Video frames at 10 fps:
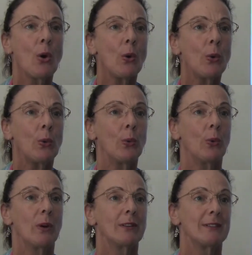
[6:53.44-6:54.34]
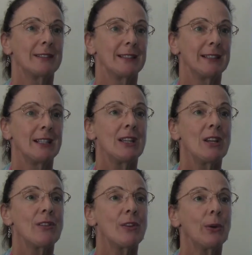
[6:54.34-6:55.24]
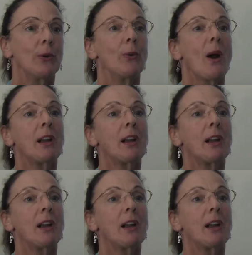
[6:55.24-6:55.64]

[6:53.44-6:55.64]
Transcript: Who? The who.